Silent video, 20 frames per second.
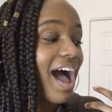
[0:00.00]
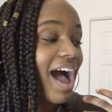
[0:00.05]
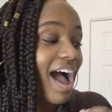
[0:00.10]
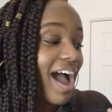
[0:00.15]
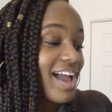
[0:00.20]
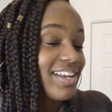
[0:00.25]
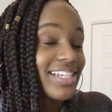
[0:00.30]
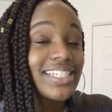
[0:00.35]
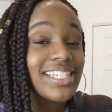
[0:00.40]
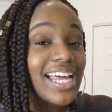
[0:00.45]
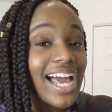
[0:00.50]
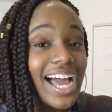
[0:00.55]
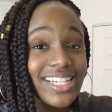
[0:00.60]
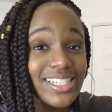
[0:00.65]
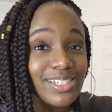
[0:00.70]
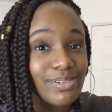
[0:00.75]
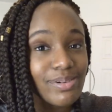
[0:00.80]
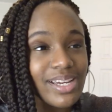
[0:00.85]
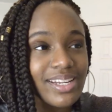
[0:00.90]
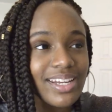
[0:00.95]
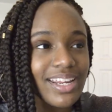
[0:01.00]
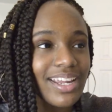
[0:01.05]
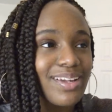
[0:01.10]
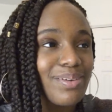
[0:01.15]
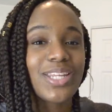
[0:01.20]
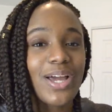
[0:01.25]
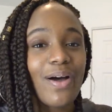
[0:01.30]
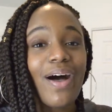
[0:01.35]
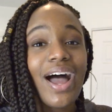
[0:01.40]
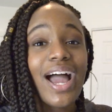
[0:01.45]
I just had to read
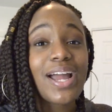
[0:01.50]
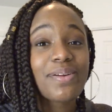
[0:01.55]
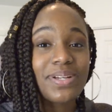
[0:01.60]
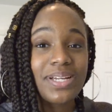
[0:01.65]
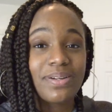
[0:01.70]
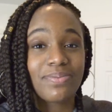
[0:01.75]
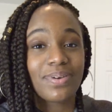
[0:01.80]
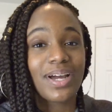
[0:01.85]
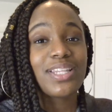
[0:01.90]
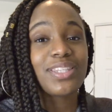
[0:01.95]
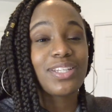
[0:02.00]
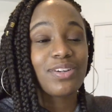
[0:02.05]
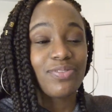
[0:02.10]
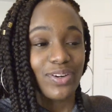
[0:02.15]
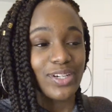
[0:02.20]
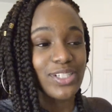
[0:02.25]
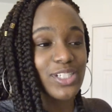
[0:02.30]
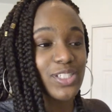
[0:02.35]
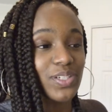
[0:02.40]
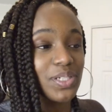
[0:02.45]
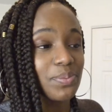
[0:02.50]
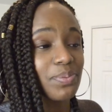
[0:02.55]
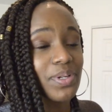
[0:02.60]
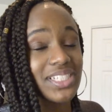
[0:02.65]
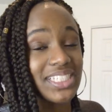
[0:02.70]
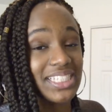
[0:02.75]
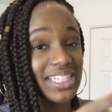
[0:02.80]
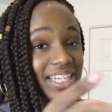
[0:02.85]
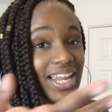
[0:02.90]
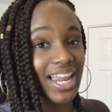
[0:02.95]
it. Though I reread the first 3
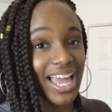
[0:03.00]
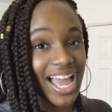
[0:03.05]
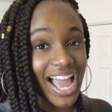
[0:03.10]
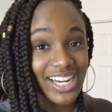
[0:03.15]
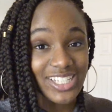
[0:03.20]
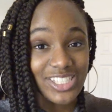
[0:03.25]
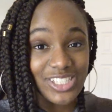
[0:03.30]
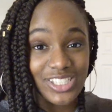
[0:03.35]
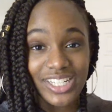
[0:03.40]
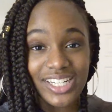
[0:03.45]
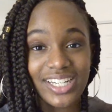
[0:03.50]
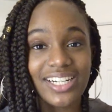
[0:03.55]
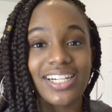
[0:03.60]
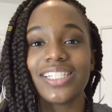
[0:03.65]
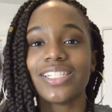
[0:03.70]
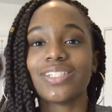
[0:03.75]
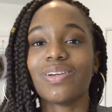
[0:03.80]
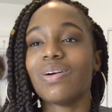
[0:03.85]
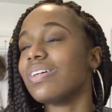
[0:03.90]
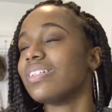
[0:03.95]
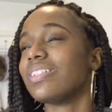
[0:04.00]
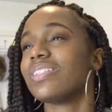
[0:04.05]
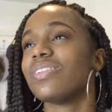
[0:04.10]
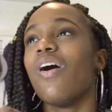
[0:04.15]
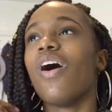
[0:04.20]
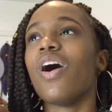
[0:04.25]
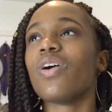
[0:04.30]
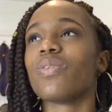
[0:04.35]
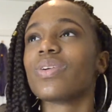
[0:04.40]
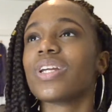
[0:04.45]
books last year, so it's
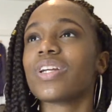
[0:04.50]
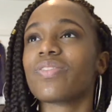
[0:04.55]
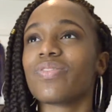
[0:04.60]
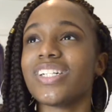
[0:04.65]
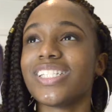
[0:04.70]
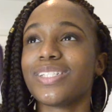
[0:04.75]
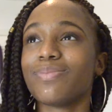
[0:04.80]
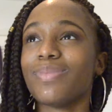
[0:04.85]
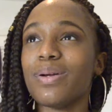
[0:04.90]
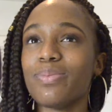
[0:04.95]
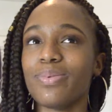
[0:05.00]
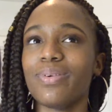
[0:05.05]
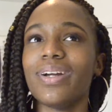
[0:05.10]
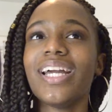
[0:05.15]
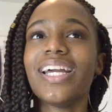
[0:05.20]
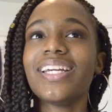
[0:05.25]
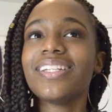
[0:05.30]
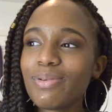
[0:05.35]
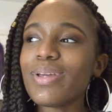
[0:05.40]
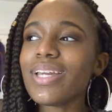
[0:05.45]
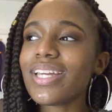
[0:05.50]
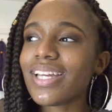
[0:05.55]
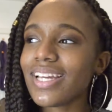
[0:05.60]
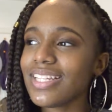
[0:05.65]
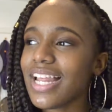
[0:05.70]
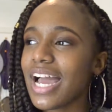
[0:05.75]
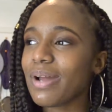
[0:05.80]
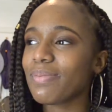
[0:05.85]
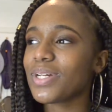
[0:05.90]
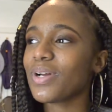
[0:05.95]
all really fresh in my brain, I really could
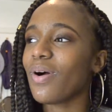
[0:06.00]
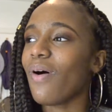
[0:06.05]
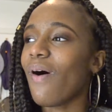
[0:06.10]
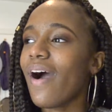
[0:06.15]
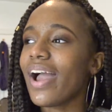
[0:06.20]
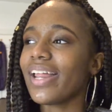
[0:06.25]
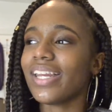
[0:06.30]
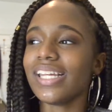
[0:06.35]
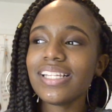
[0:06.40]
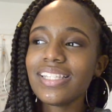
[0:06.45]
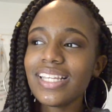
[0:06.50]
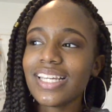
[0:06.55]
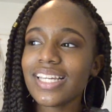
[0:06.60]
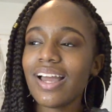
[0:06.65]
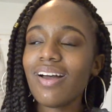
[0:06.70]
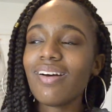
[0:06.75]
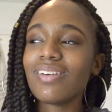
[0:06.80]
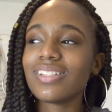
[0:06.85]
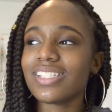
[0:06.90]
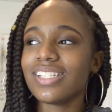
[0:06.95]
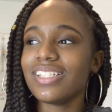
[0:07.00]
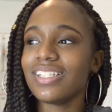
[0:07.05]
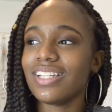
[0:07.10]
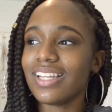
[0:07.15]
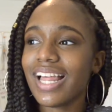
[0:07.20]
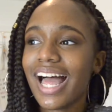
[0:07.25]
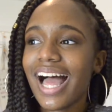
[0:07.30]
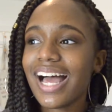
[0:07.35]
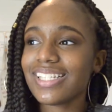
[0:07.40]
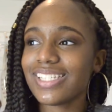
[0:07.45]
not recall anything else in the
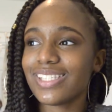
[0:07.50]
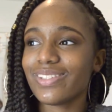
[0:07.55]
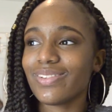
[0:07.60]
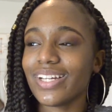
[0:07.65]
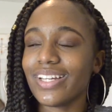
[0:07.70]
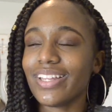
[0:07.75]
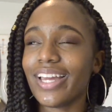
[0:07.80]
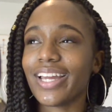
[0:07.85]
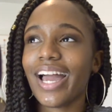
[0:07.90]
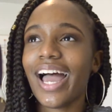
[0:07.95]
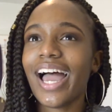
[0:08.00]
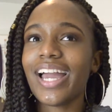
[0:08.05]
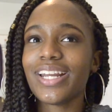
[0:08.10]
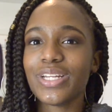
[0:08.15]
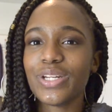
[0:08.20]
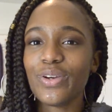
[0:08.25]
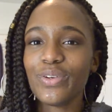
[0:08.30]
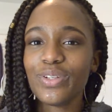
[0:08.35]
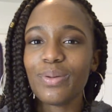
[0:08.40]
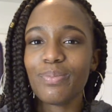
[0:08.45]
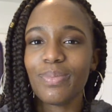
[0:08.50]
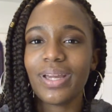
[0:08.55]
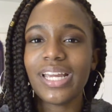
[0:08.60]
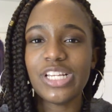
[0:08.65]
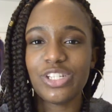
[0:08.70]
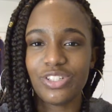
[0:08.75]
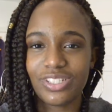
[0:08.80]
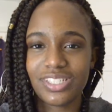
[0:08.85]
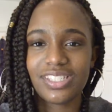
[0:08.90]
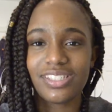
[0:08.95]
last 3. Like, I knew the
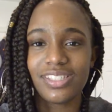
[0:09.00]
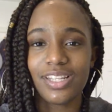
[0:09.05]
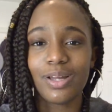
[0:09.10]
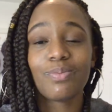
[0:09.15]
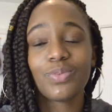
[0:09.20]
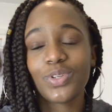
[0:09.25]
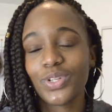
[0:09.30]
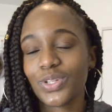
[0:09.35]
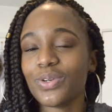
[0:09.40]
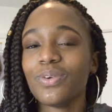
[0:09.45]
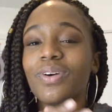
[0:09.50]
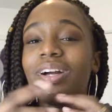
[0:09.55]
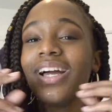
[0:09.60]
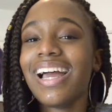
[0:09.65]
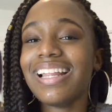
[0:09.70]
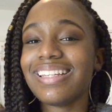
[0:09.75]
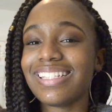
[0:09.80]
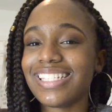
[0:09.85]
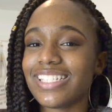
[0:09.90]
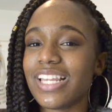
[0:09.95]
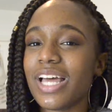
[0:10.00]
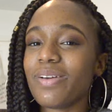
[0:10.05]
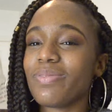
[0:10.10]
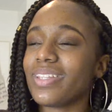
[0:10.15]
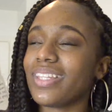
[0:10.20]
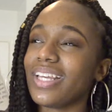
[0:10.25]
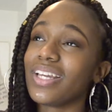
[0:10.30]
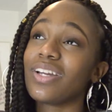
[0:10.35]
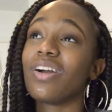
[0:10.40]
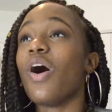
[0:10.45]
main gist of them through this
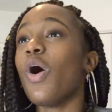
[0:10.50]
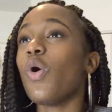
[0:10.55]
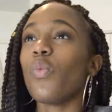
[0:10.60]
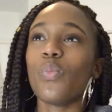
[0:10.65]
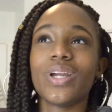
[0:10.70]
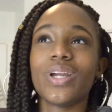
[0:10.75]
lovely thing called